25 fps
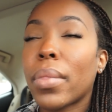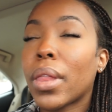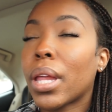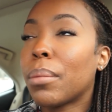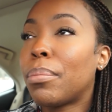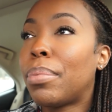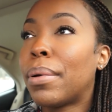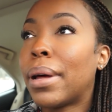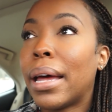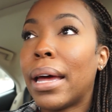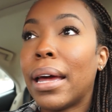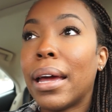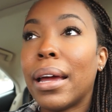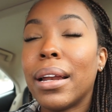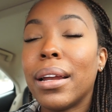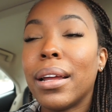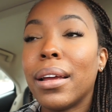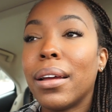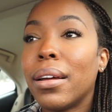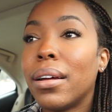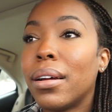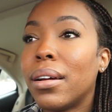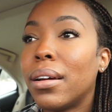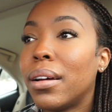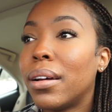But,
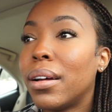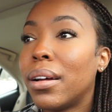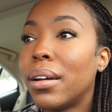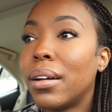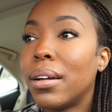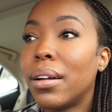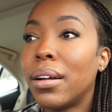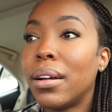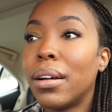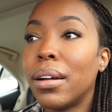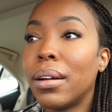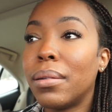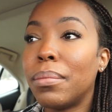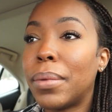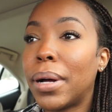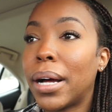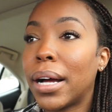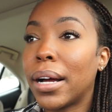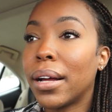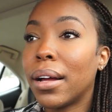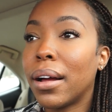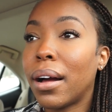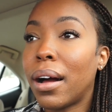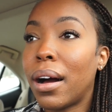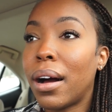oh my
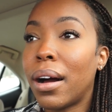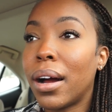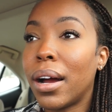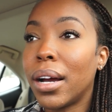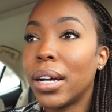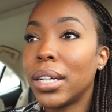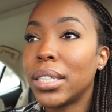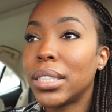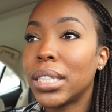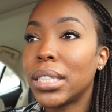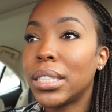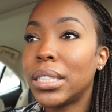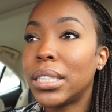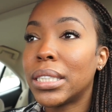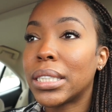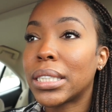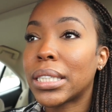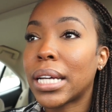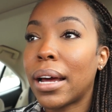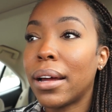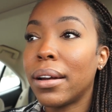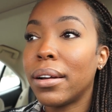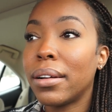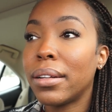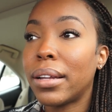gosh, it just
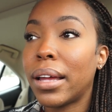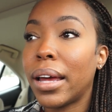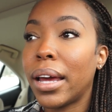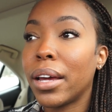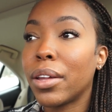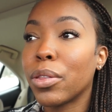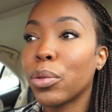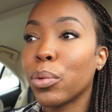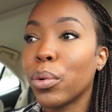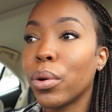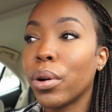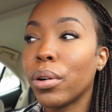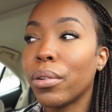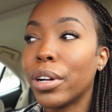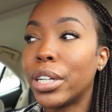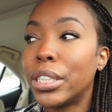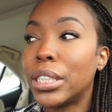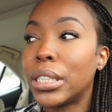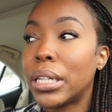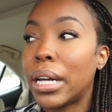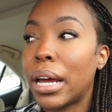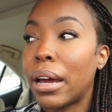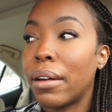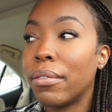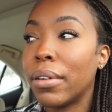kind of like threw a wrench
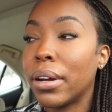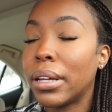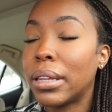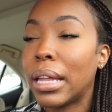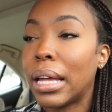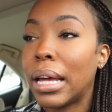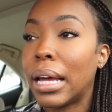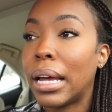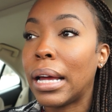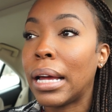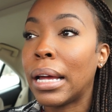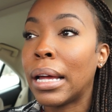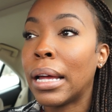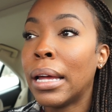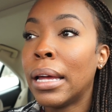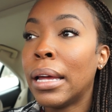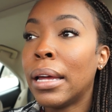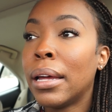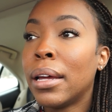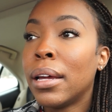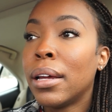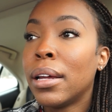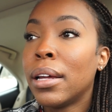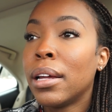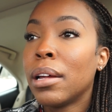in everything.
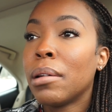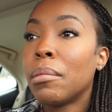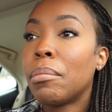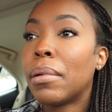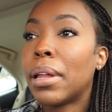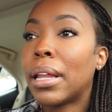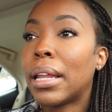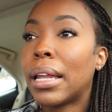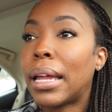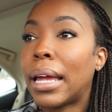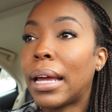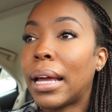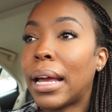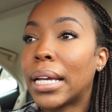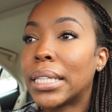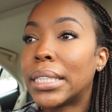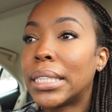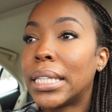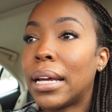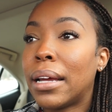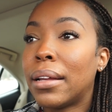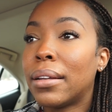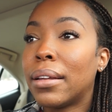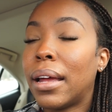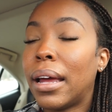But like I
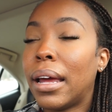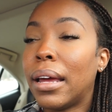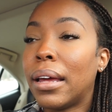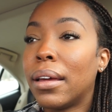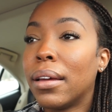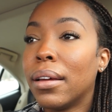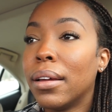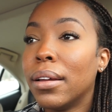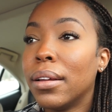said, like,